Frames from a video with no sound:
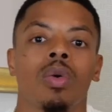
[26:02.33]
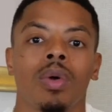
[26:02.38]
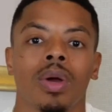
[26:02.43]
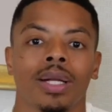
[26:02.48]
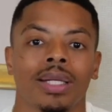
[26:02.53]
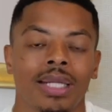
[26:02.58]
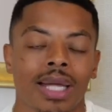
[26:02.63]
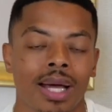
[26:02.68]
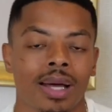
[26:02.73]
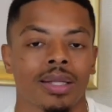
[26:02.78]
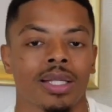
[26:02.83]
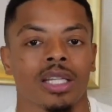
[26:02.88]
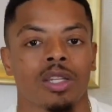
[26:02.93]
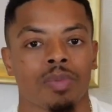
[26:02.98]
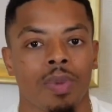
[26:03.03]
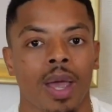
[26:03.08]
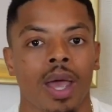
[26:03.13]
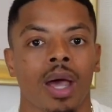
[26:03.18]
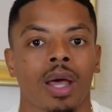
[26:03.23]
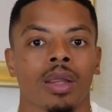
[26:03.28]
going down
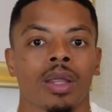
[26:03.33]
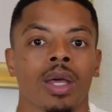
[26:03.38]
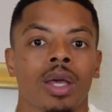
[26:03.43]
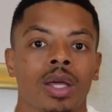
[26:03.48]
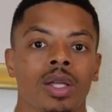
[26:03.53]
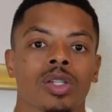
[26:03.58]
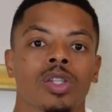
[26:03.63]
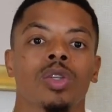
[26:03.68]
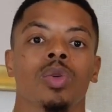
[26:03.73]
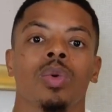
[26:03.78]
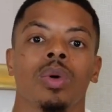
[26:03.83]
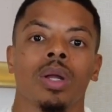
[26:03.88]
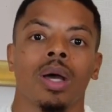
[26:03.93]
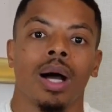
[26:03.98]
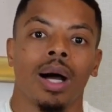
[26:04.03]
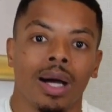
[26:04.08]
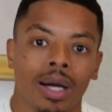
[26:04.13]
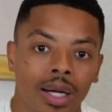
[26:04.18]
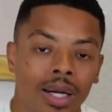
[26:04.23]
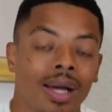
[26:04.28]
this path. So you want
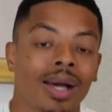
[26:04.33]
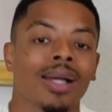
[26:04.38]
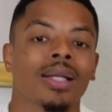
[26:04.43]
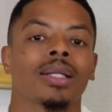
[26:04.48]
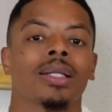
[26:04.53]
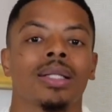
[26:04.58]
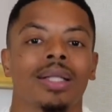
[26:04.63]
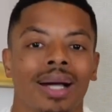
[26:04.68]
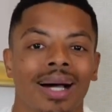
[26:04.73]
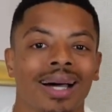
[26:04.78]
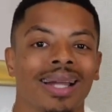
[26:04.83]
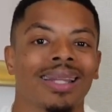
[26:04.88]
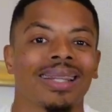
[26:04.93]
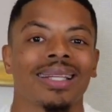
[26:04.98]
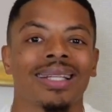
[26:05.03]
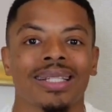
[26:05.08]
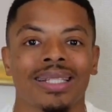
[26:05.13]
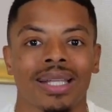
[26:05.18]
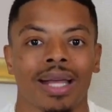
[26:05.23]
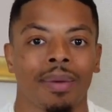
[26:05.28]
to constantly
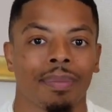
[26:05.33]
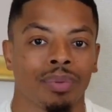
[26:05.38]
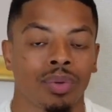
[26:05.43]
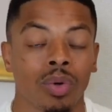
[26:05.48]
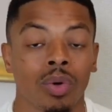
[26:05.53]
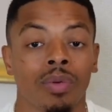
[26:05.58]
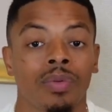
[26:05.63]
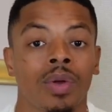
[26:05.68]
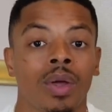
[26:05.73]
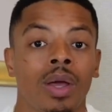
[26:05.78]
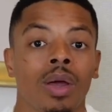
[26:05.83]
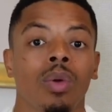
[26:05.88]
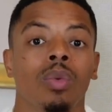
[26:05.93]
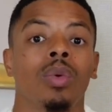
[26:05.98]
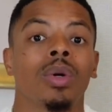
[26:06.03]
unleash that proof,